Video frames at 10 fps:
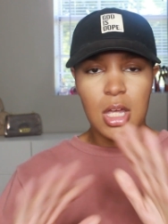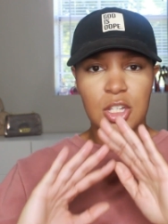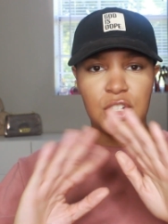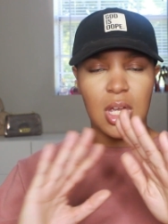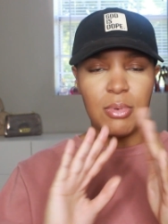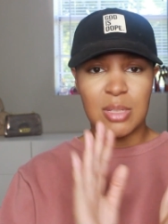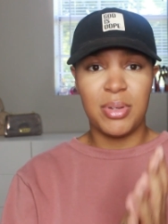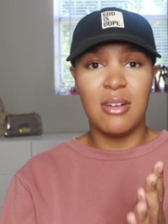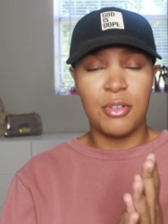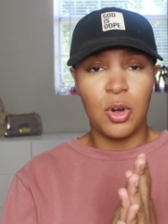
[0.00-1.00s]
she was
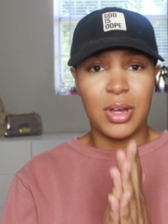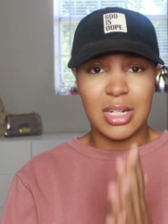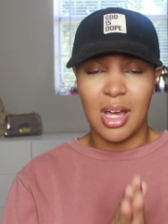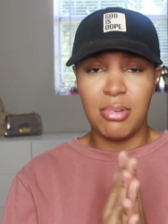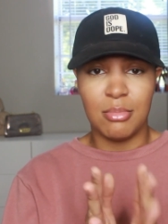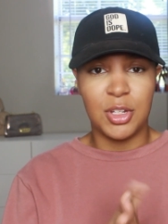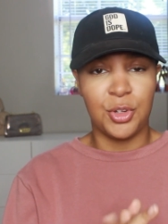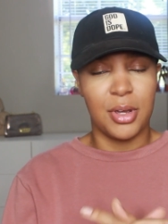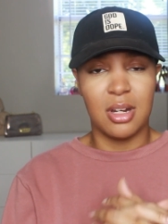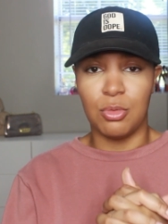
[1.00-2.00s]
pivotal in helping me
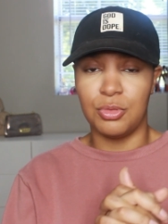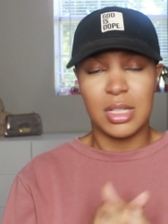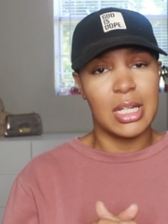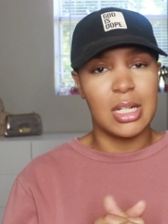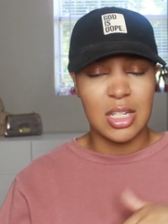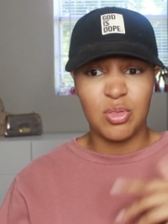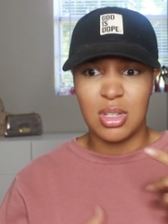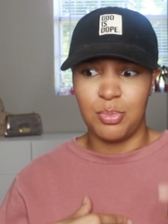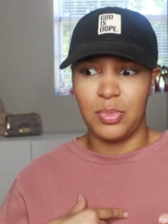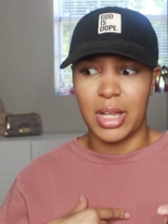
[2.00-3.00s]
create a routine. This
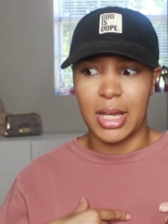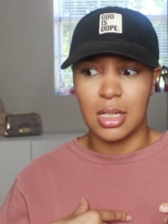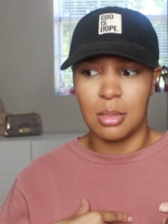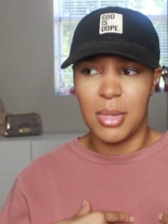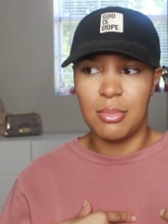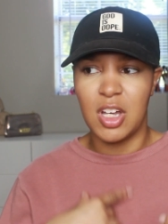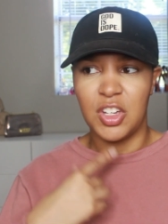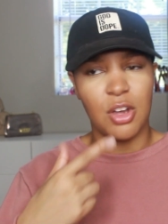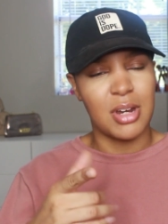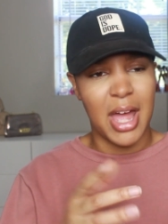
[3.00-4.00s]
was like maybe a
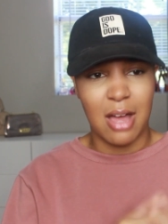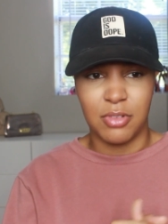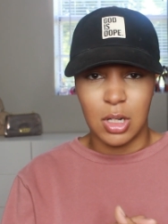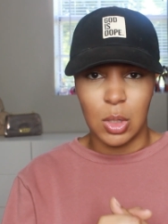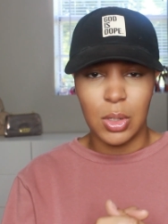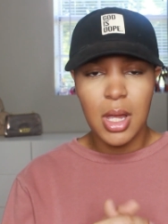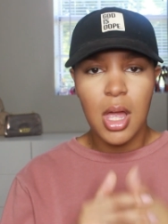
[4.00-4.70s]
year and a half ago.